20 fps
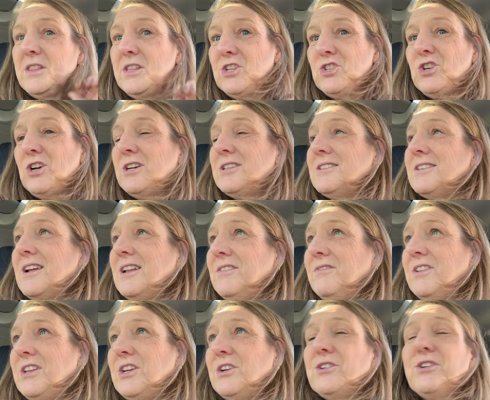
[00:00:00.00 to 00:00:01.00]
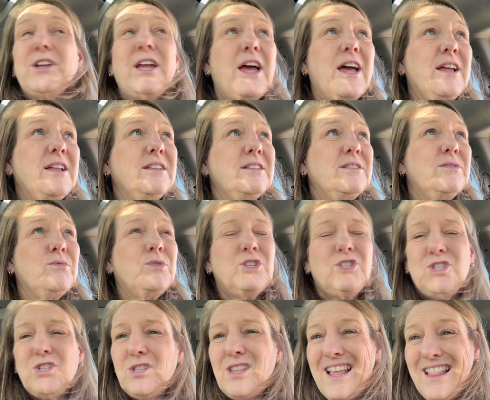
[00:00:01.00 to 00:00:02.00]
The truck's not even here yet,
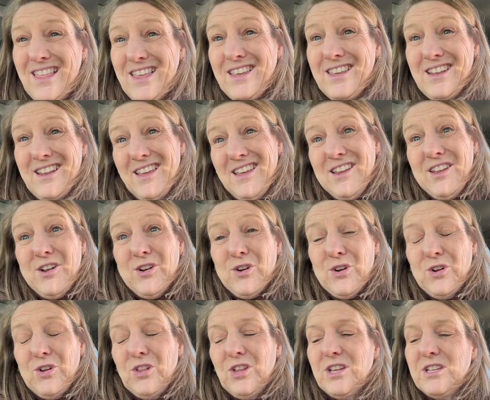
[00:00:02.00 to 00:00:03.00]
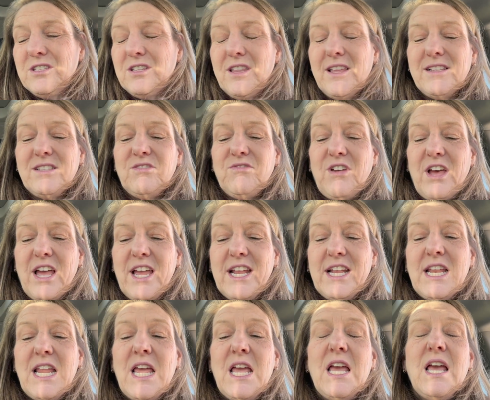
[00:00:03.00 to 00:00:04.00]
which they like you to get here early, so that's
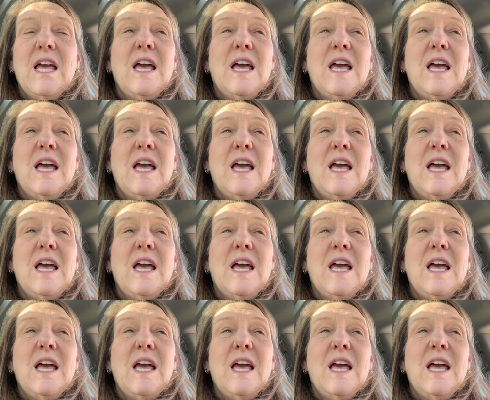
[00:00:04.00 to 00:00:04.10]
fine.